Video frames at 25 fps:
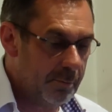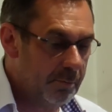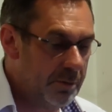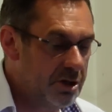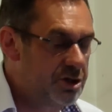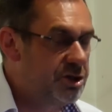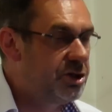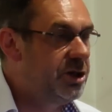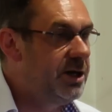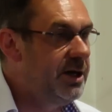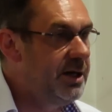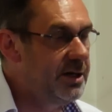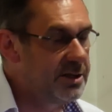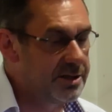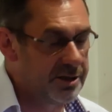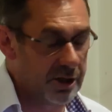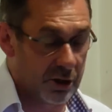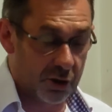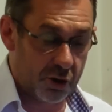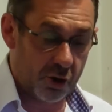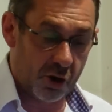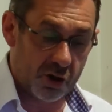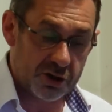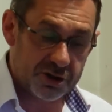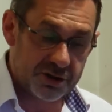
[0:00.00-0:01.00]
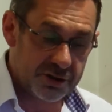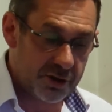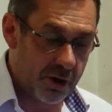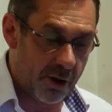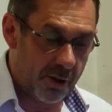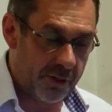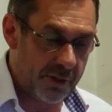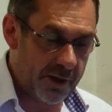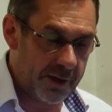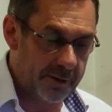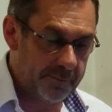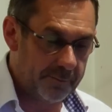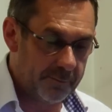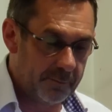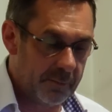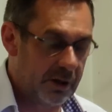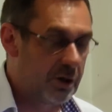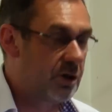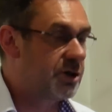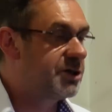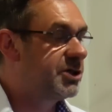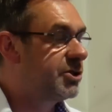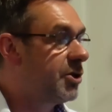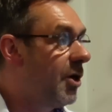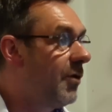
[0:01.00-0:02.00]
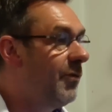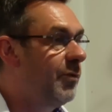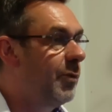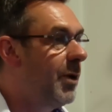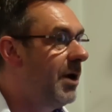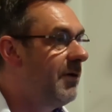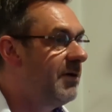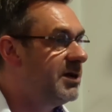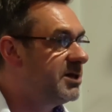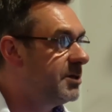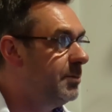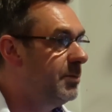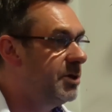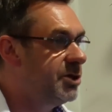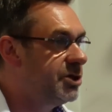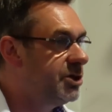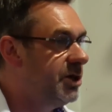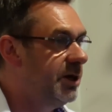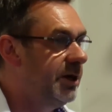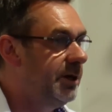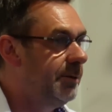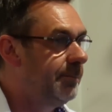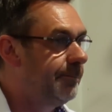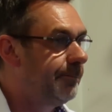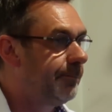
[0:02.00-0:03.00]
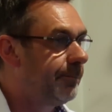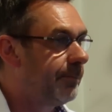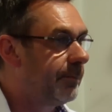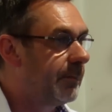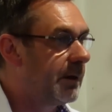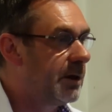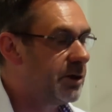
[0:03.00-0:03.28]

machines that cost nothing, because software is a machine.